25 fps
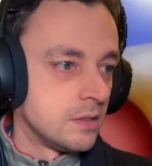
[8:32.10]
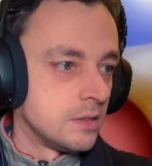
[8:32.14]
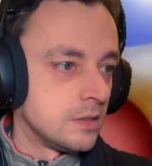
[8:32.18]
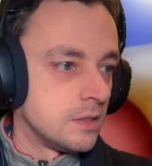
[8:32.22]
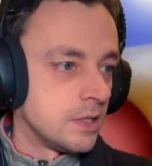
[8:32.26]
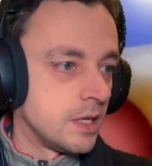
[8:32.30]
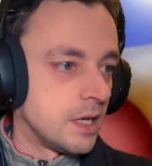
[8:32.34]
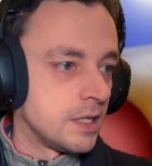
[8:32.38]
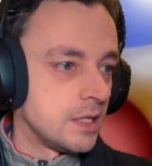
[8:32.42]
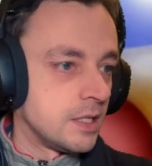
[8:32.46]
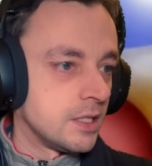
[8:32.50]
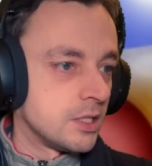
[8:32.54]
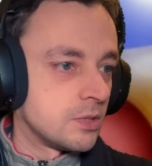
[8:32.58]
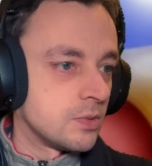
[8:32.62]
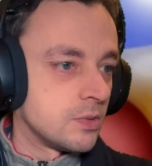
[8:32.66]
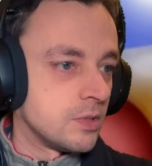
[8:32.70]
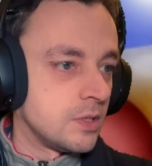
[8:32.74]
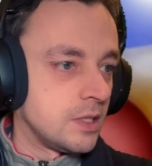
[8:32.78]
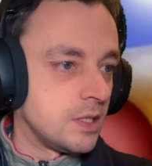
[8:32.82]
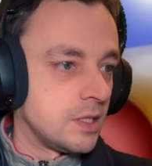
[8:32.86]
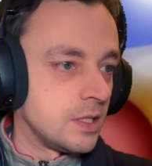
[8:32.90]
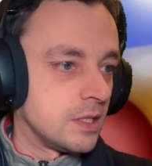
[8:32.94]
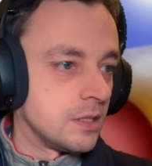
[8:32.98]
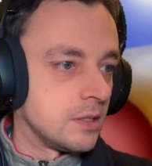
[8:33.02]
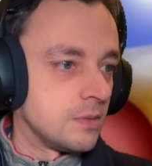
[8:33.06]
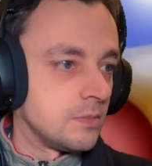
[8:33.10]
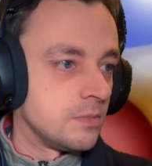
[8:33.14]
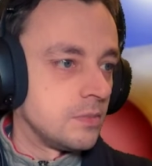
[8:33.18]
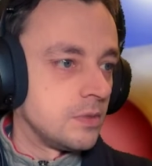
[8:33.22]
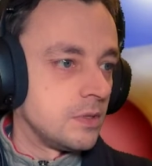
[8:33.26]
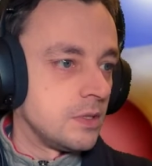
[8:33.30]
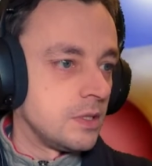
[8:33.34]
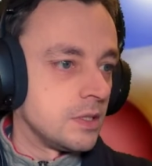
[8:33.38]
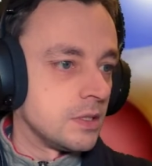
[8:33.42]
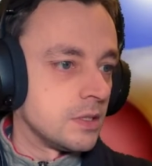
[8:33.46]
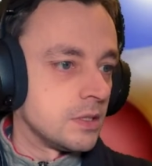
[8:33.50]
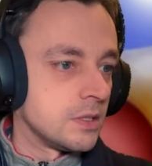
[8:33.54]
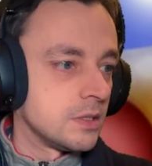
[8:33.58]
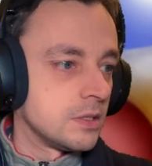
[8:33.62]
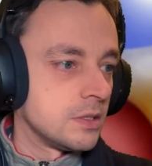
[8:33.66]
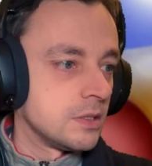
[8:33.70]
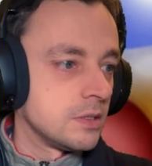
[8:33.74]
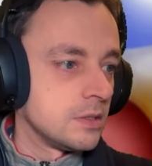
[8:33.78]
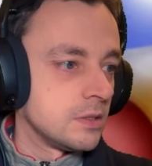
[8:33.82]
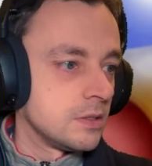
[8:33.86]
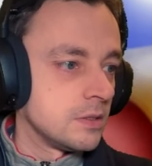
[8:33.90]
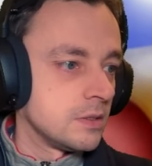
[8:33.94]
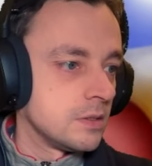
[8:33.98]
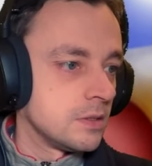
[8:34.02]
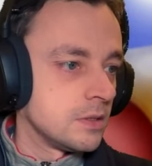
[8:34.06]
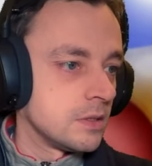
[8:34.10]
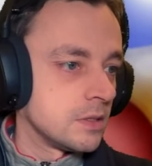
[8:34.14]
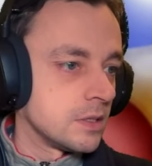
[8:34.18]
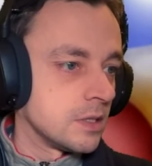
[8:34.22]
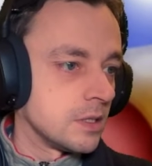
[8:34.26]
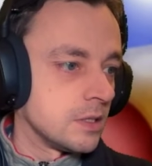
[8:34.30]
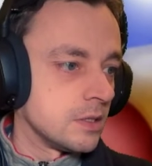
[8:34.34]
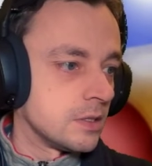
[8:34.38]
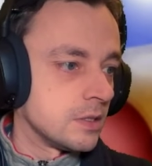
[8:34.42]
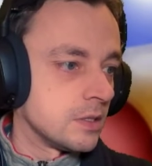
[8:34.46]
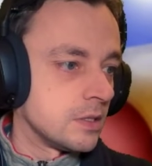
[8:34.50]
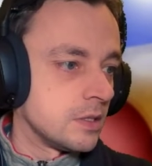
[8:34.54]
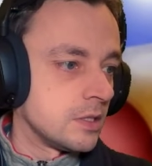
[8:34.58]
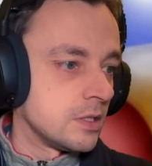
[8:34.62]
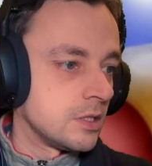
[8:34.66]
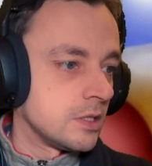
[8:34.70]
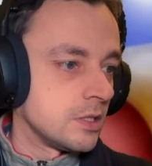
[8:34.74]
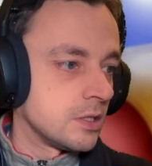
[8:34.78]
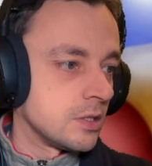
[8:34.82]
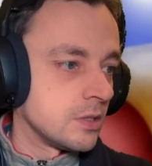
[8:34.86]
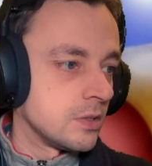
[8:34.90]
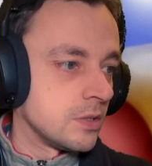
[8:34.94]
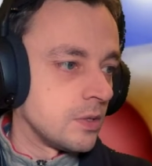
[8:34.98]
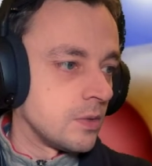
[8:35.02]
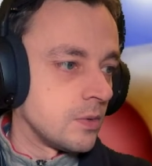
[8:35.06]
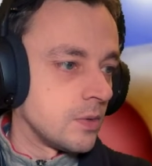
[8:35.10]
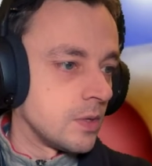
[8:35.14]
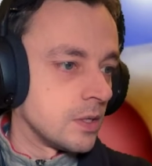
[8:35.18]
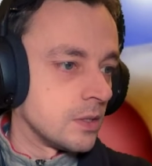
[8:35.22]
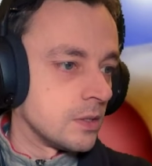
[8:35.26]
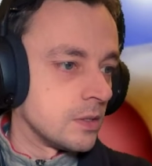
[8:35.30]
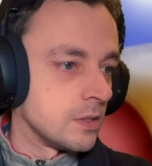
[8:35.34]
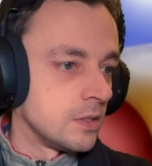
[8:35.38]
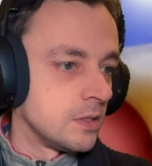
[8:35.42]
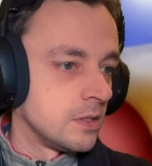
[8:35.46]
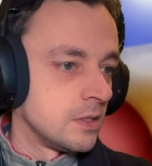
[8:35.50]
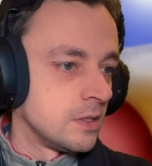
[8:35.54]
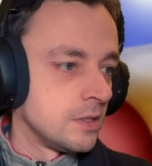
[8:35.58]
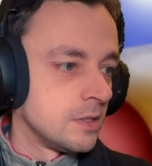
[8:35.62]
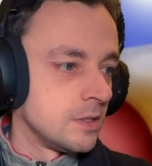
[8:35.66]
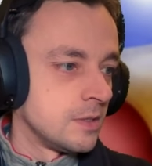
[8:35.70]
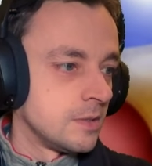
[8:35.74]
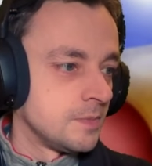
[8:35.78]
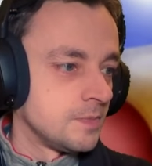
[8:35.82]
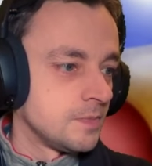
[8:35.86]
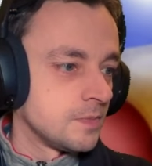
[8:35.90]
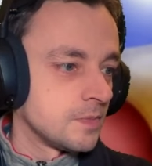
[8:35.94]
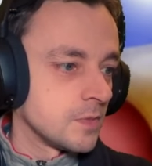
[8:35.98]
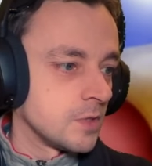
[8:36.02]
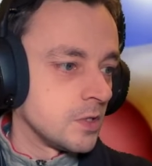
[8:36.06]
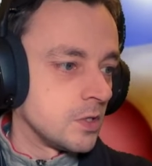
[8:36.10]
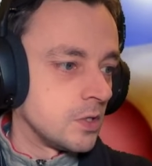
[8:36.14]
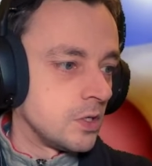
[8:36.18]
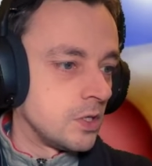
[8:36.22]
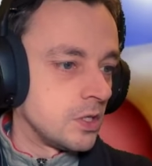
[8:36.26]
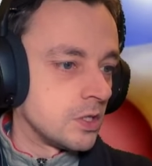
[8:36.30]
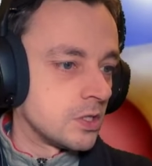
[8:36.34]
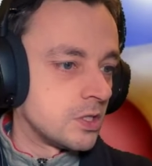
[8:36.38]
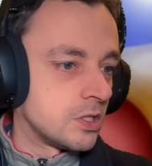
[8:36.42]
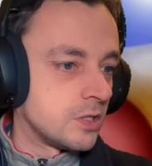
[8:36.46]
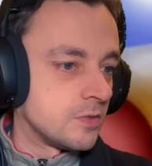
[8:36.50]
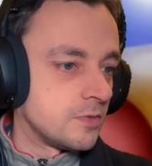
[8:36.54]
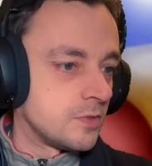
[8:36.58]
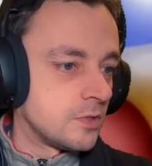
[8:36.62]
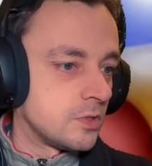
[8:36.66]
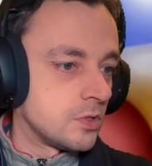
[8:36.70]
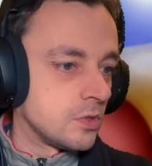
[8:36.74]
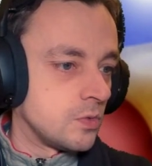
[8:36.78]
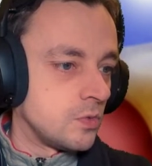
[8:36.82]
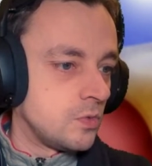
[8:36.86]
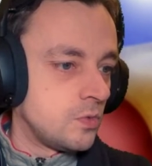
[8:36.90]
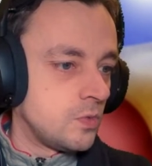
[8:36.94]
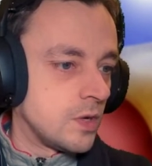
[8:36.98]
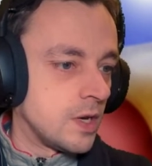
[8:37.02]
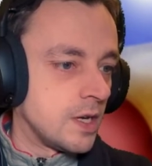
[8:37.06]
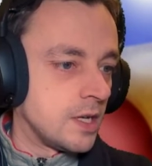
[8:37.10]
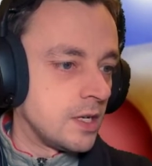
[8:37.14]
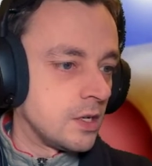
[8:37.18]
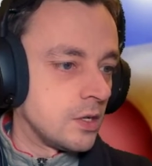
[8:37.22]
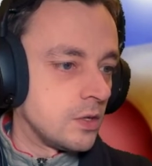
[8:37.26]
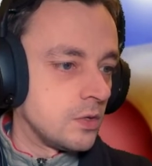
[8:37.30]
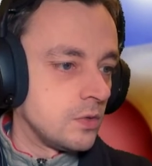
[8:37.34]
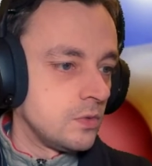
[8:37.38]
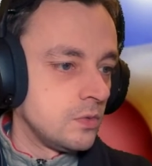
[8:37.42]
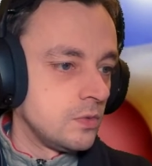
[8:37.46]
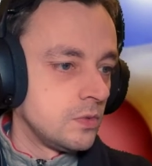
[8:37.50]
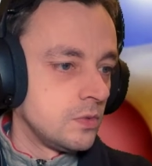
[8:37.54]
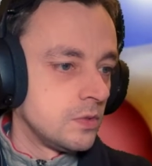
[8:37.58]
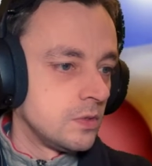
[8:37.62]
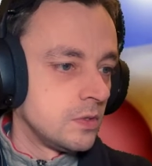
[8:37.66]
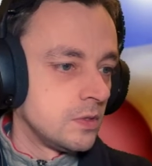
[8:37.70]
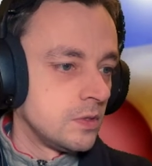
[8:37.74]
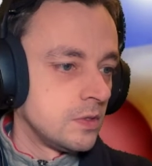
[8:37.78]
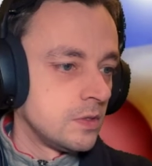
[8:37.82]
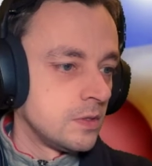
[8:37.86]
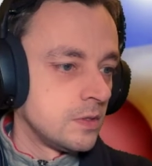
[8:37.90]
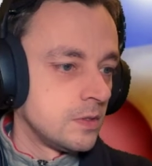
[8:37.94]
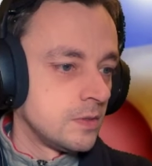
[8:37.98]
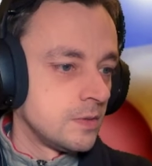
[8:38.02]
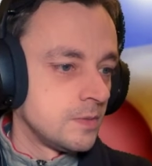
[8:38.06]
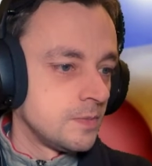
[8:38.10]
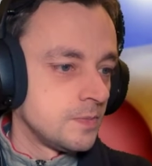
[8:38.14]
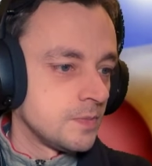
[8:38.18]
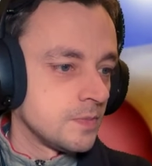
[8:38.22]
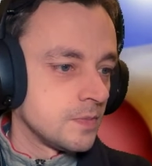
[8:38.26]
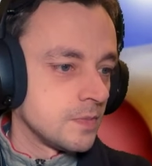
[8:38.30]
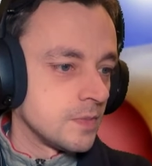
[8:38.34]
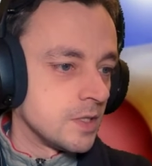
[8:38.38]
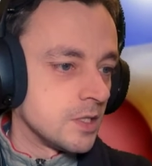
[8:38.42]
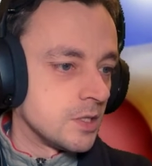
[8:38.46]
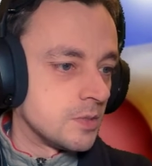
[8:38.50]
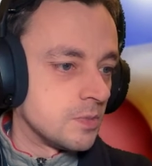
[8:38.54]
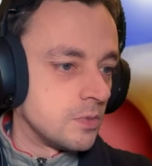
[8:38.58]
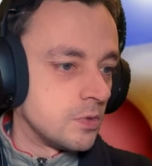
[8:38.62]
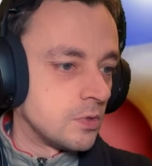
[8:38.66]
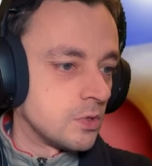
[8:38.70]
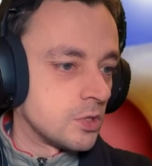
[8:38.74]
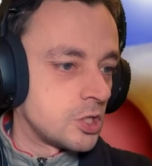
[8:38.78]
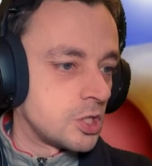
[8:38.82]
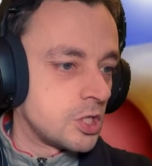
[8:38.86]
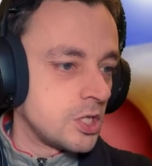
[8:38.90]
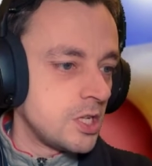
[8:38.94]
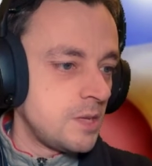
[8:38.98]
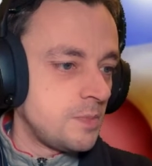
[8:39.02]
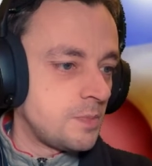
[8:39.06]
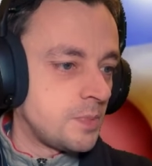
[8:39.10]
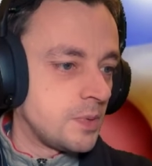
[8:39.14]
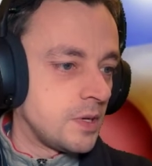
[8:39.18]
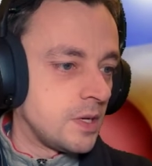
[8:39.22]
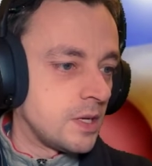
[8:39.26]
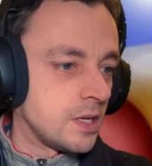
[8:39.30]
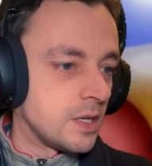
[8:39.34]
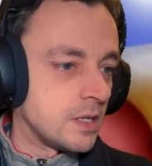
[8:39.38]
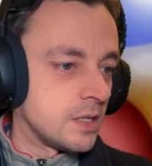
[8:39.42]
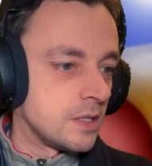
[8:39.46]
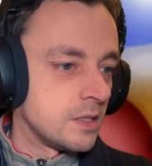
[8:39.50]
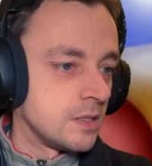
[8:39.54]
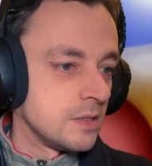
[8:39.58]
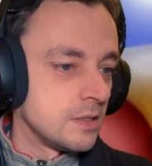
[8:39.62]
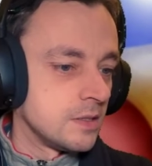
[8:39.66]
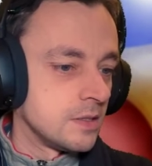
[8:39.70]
And this one here. Brilliant. Okay, so this is going well. Lots of... Ooh, hello. There's more sheep here.